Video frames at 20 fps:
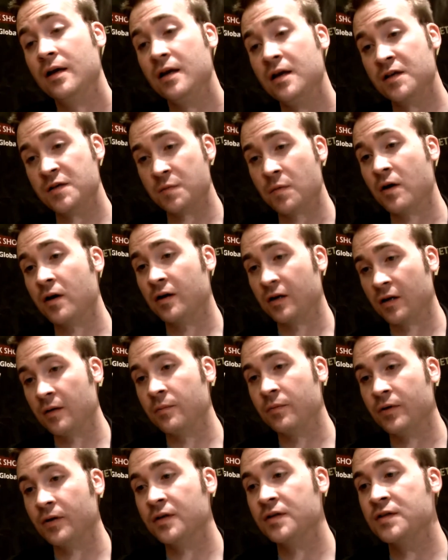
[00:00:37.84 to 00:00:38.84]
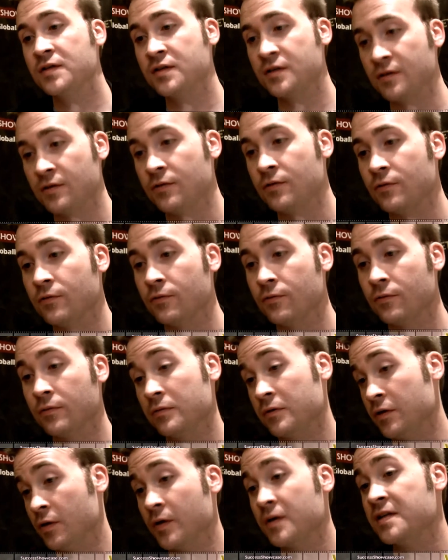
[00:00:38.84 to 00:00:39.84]
is marketing books
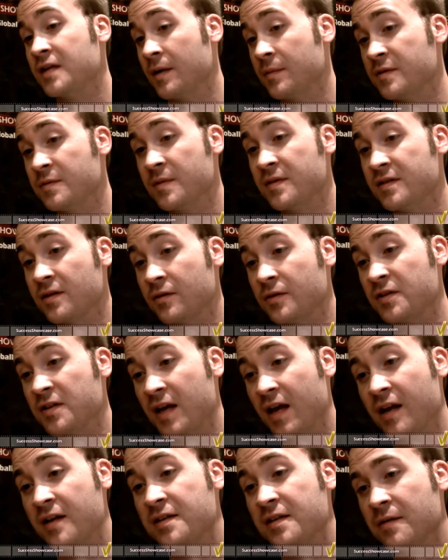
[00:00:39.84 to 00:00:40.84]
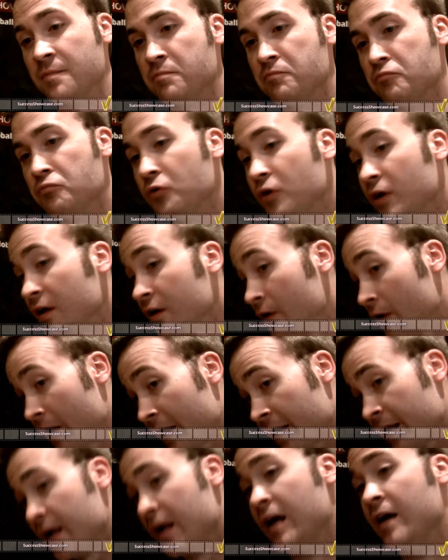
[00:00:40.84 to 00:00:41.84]
to New York Times bestseller status. I'm pretty good
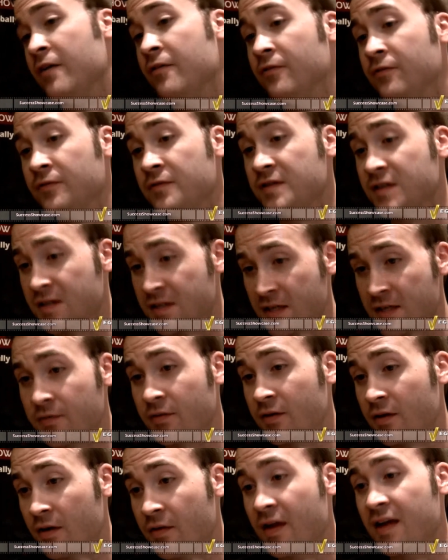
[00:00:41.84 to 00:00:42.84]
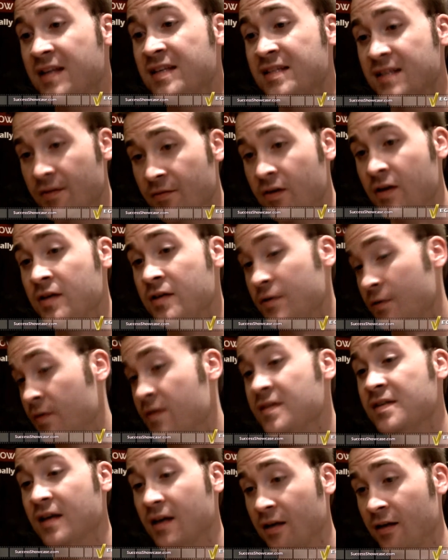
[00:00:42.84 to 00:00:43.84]
at it. I've successfully done that 72
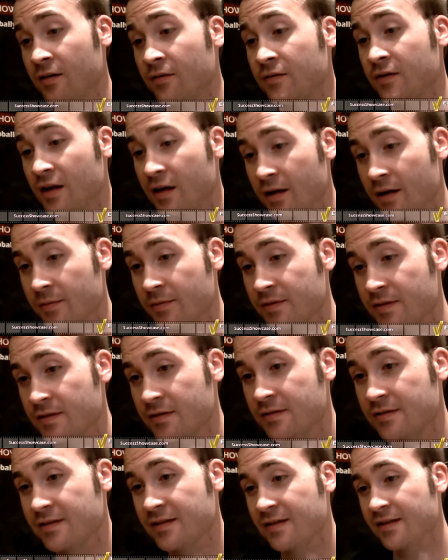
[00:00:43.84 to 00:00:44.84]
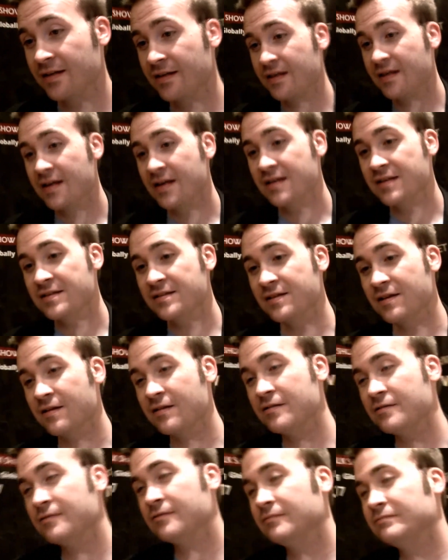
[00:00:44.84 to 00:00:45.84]
consecutive times.
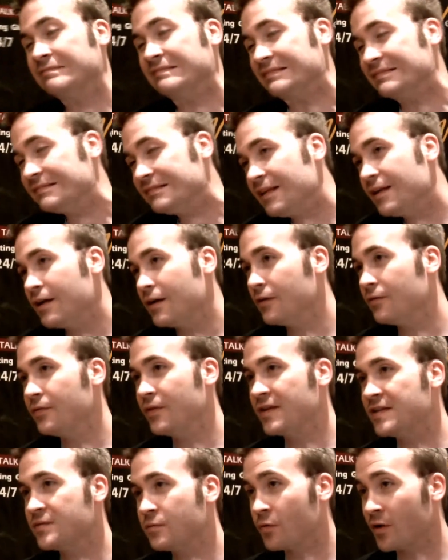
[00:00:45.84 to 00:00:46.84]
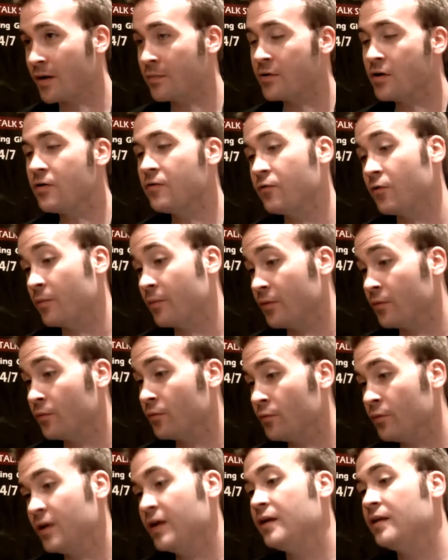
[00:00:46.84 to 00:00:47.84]
So, that's what I'm known for. But
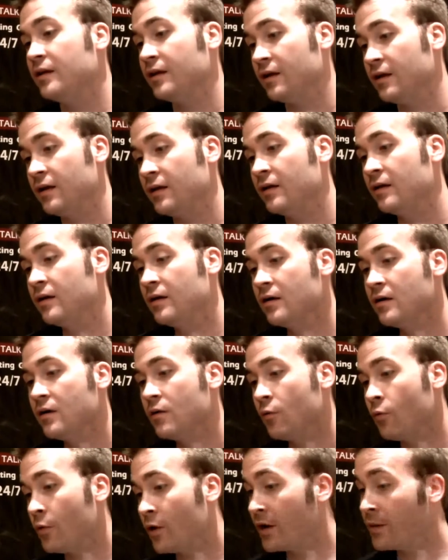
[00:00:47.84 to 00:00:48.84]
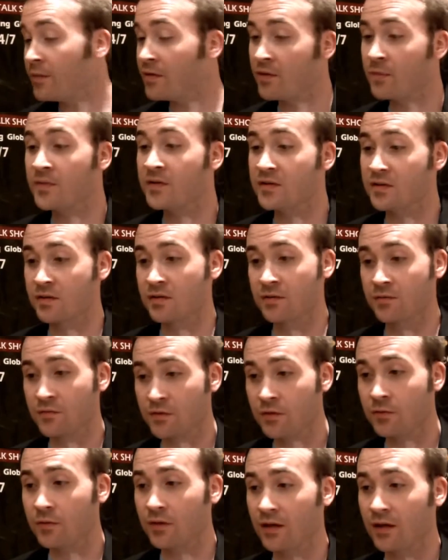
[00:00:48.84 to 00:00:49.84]
really, what I'm in the business of
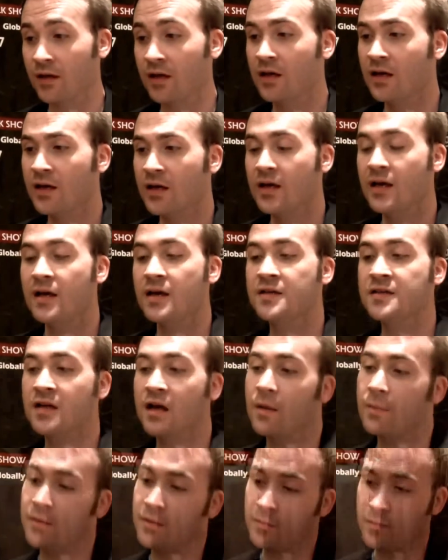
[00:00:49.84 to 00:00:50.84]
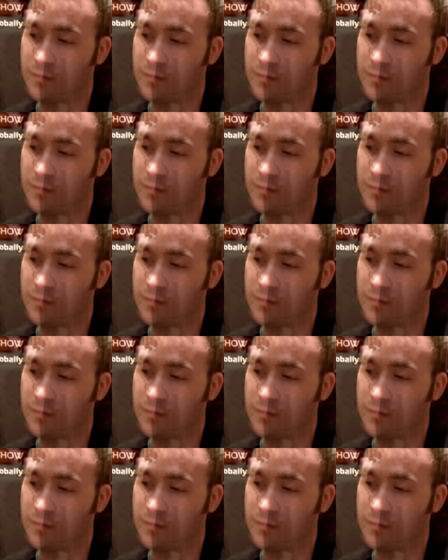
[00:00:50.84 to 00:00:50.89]
doing is helping